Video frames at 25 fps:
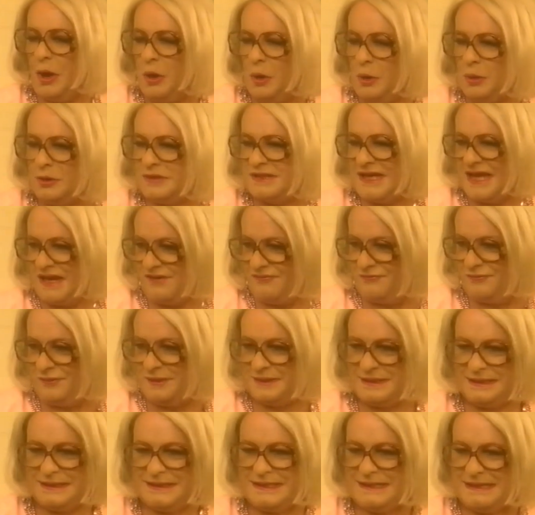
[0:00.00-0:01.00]
old
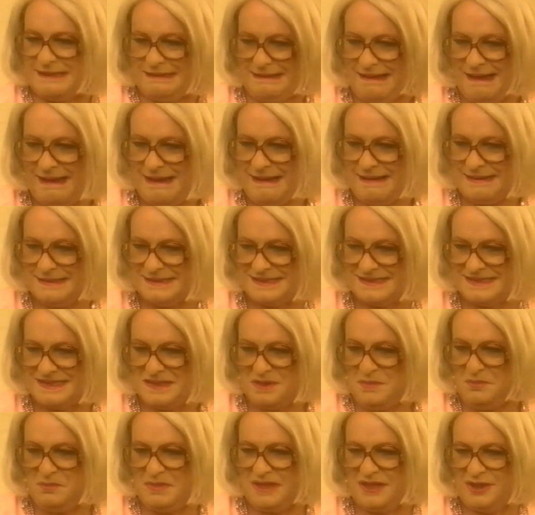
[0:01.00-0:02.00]
African lions in
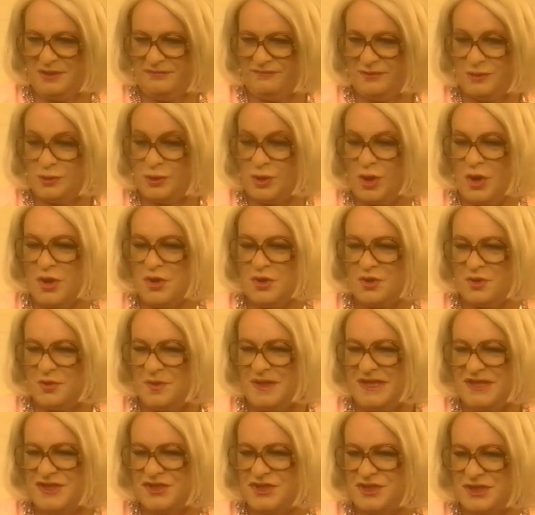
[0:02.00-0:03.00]
the middle of a
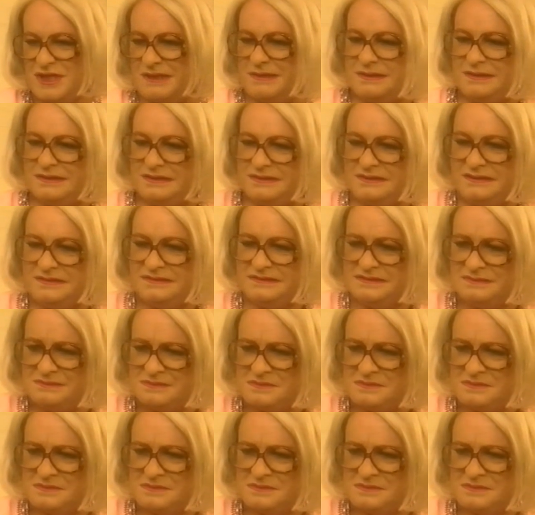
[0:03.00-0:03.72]
concrete jungle,